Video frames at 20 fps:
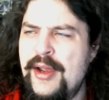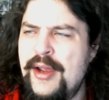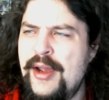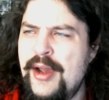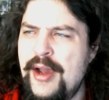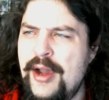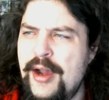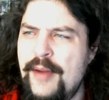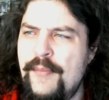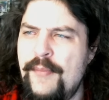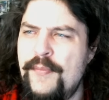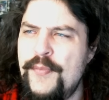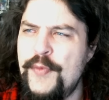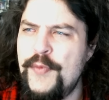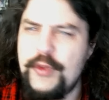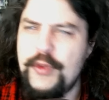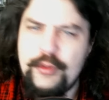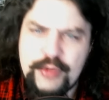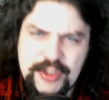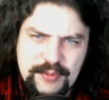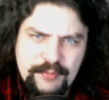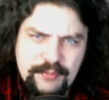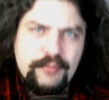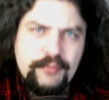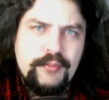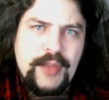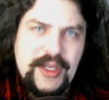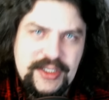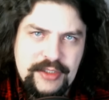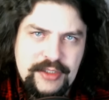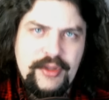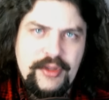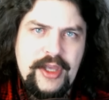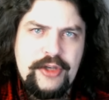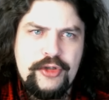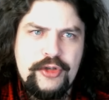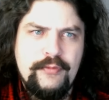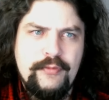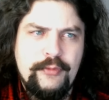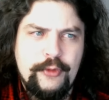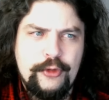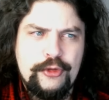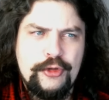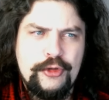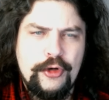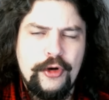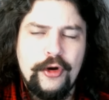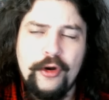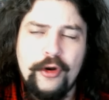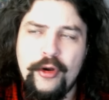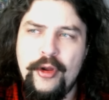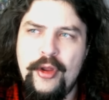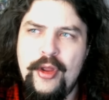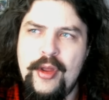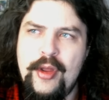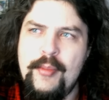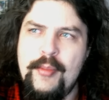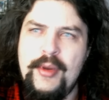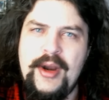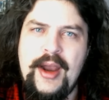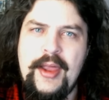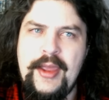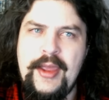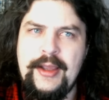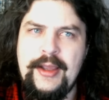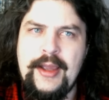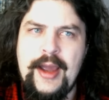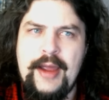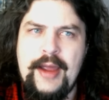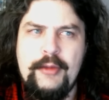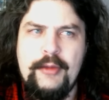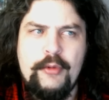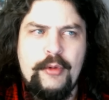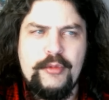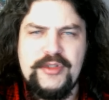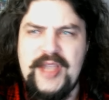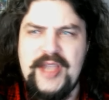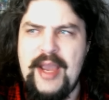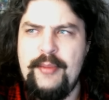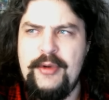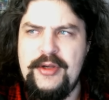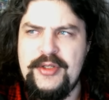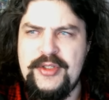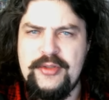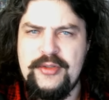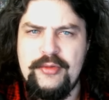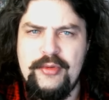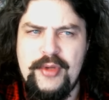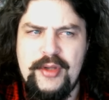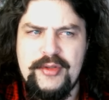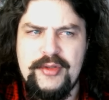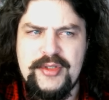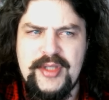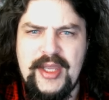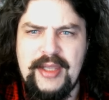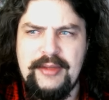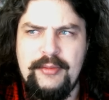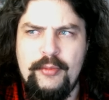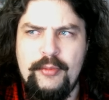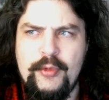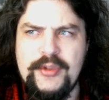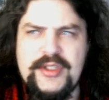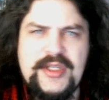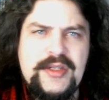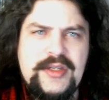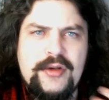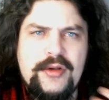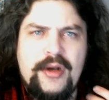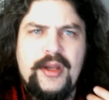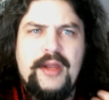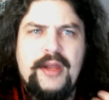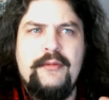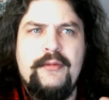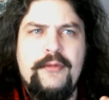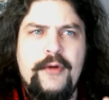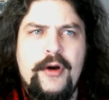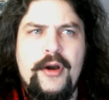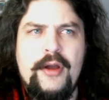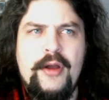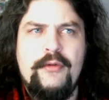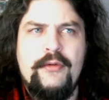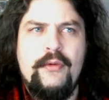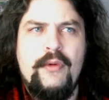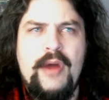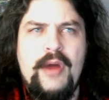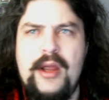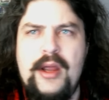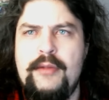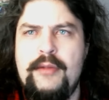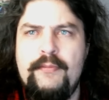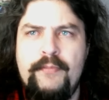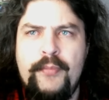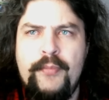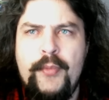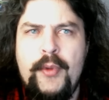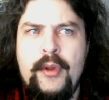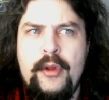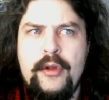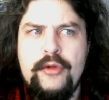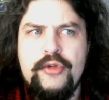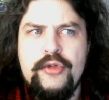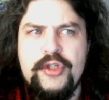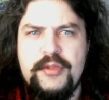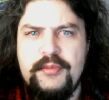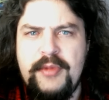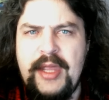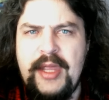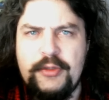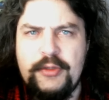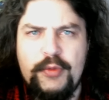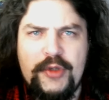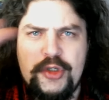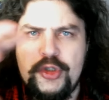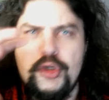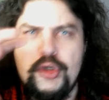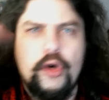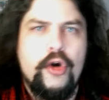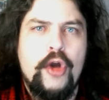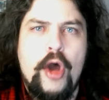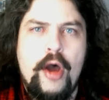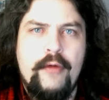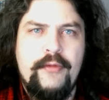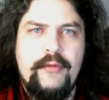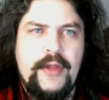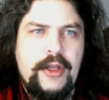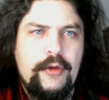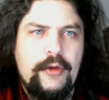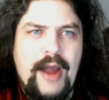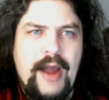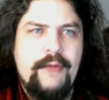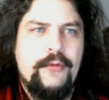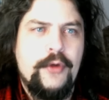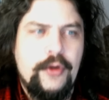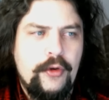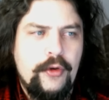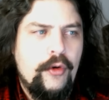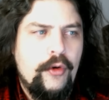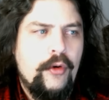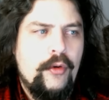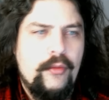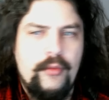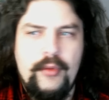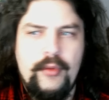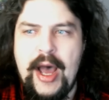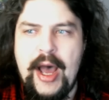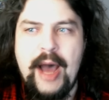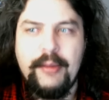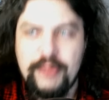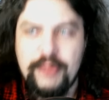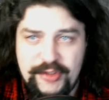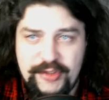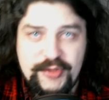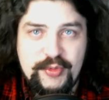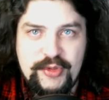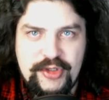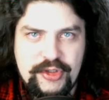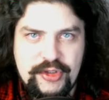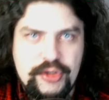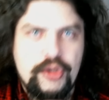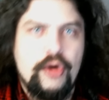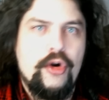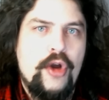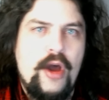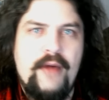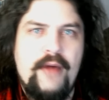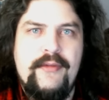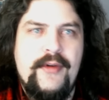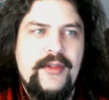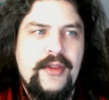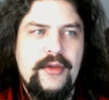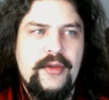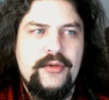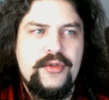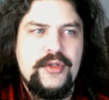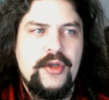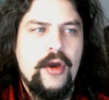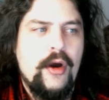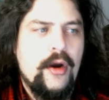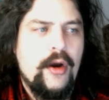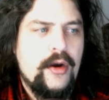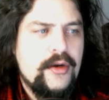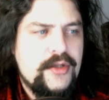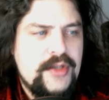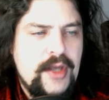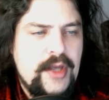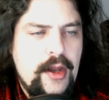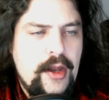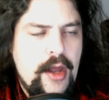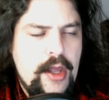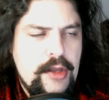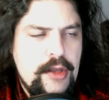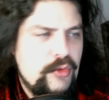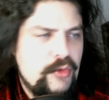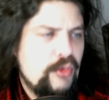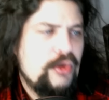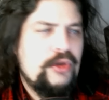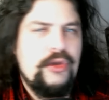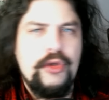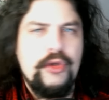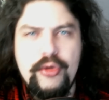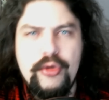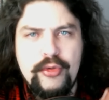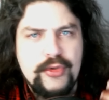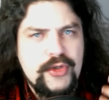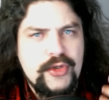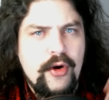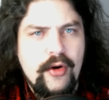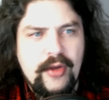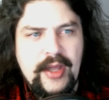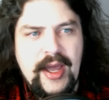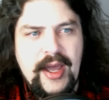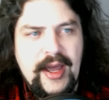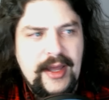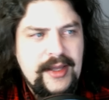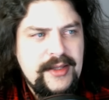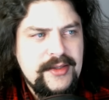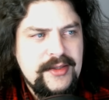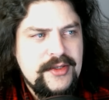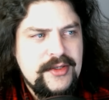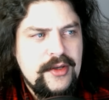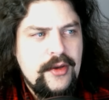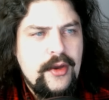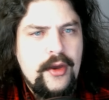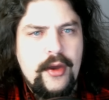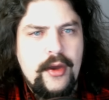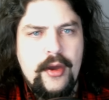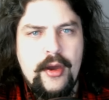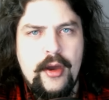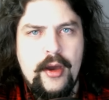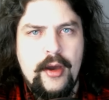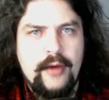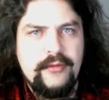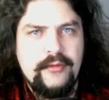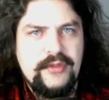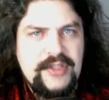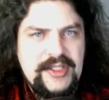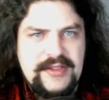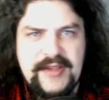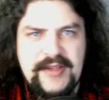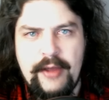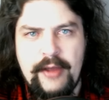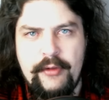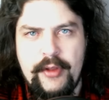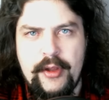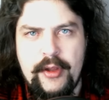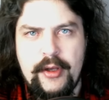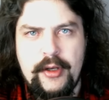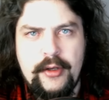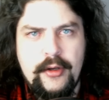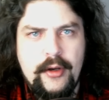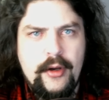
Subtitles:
There was pixelation for sure, but I think what was happening is like once they started getting far enough away, just things would just turn off. Like graphical options would just turn off on those cars, and you would lose all kinds of detailing